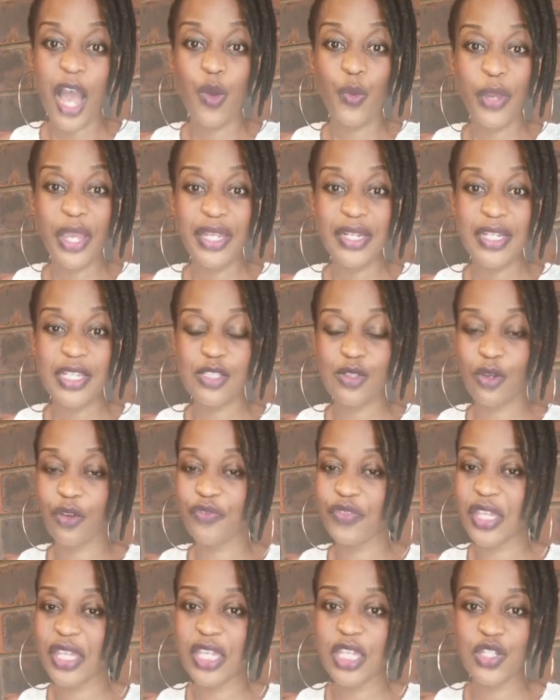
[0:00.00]
awareness
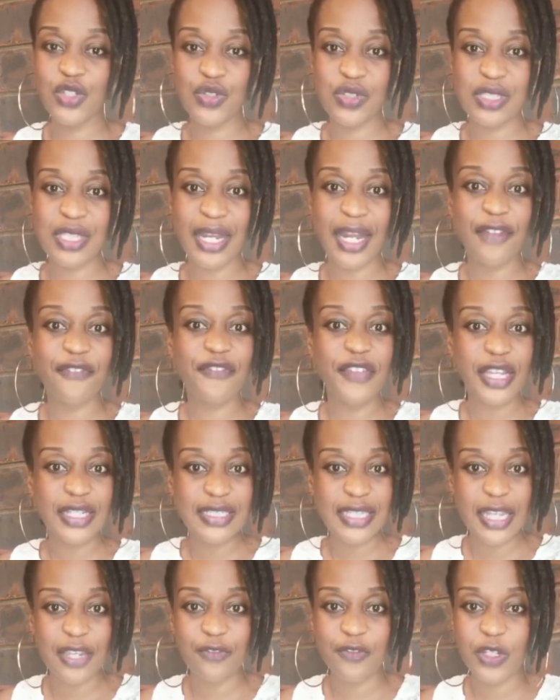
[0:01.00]
of the issues that
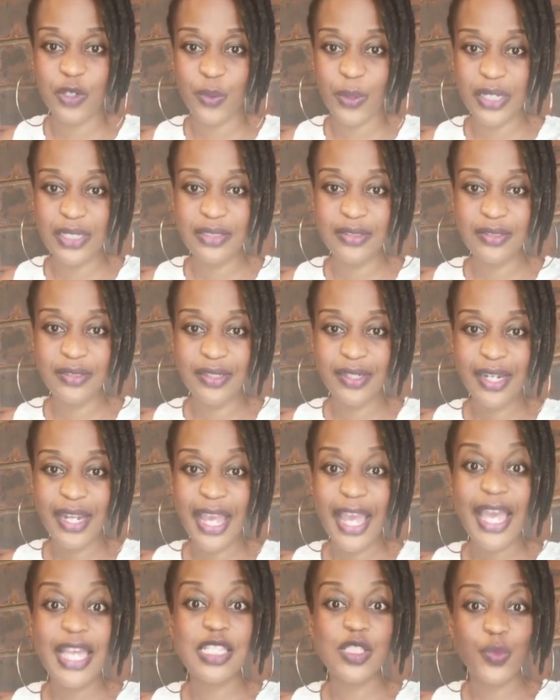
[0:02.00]
affect everyone,
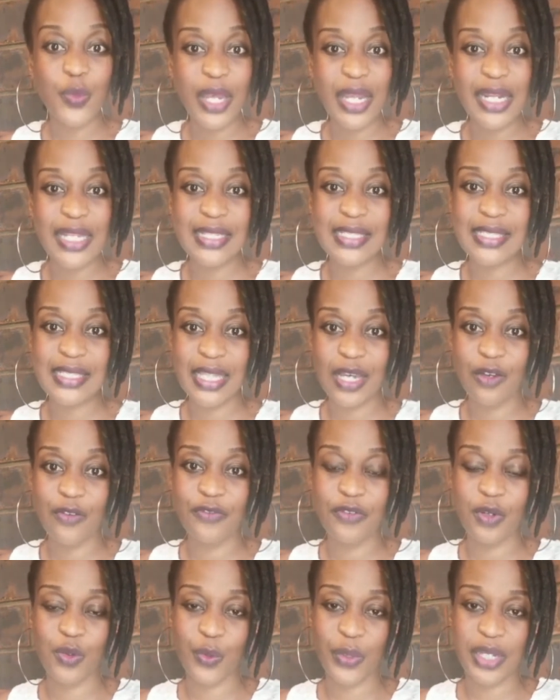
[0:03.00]
as well as self
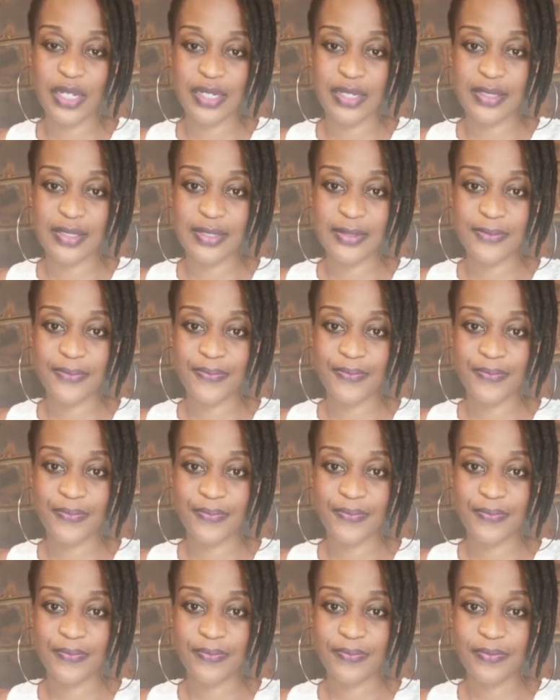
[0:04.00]
awareness.
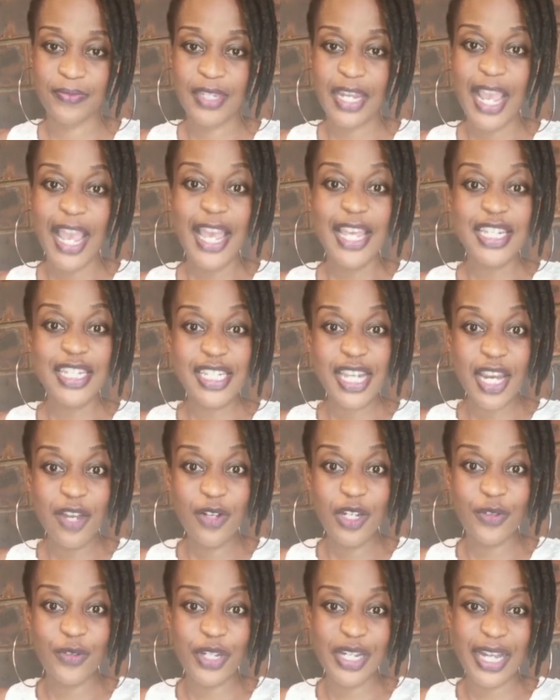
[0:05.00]

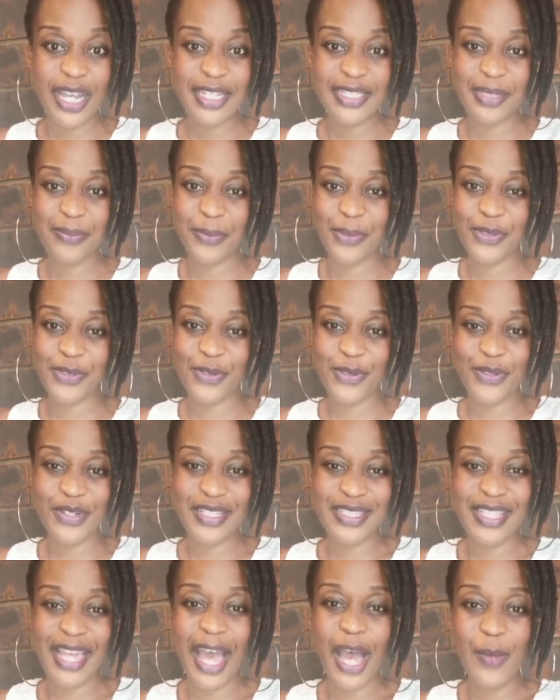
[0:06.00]
Sharing relatable
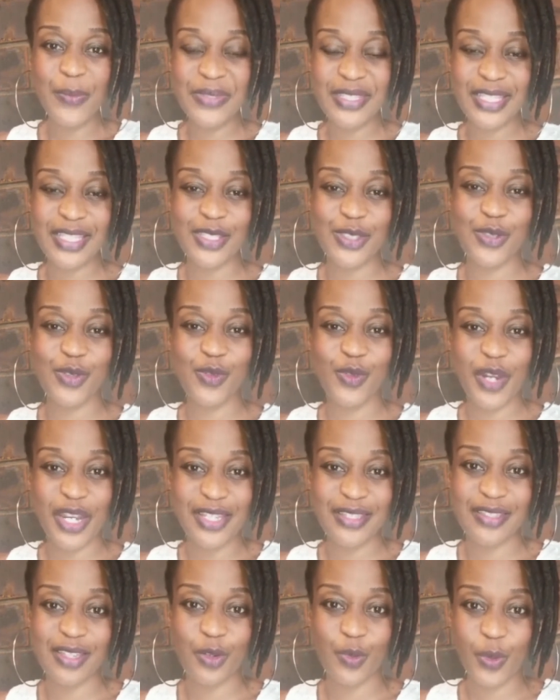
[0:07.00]
stories helps us to
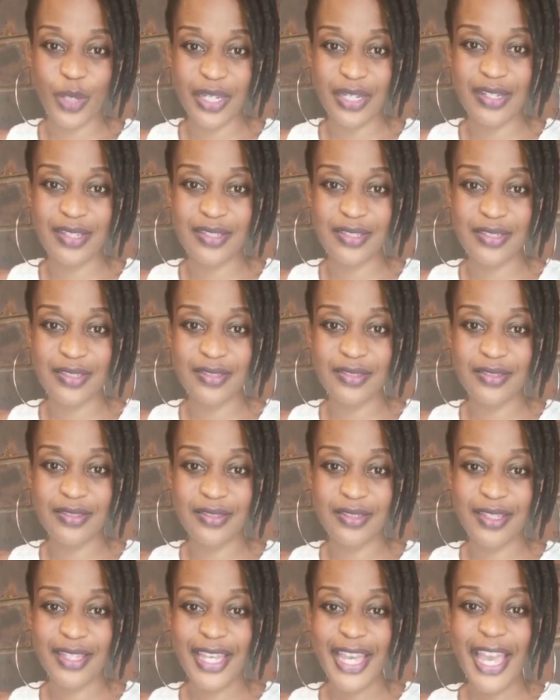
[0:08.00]
raise awareness.
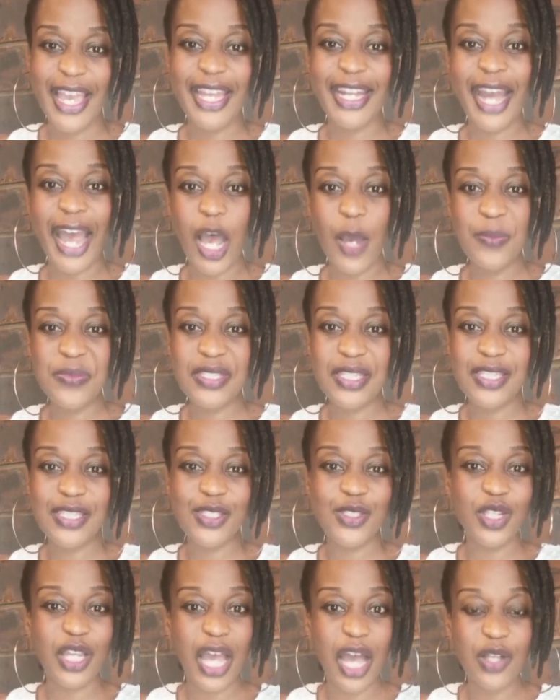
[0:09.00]
It helps us
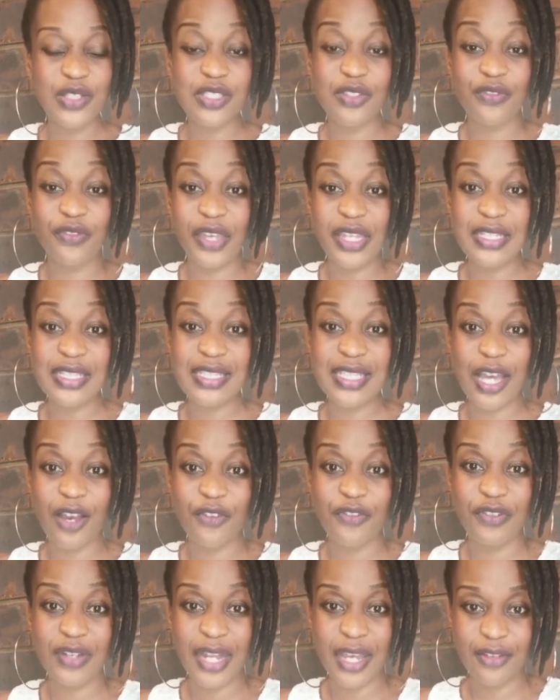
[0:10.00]
to cultivate
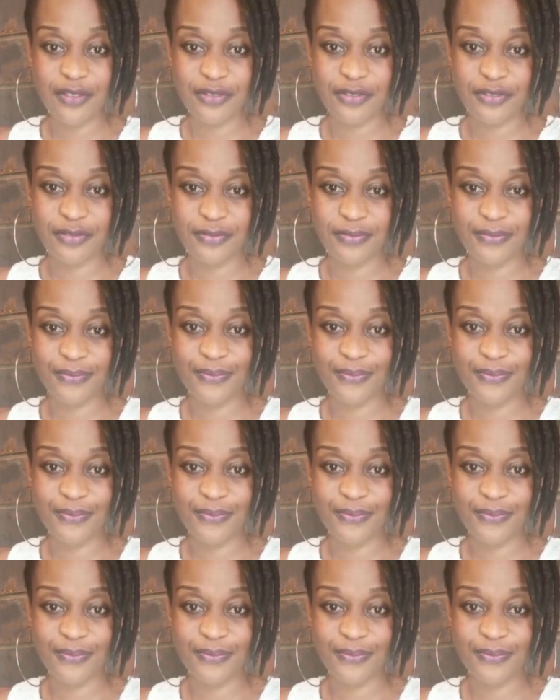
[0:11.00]
self love.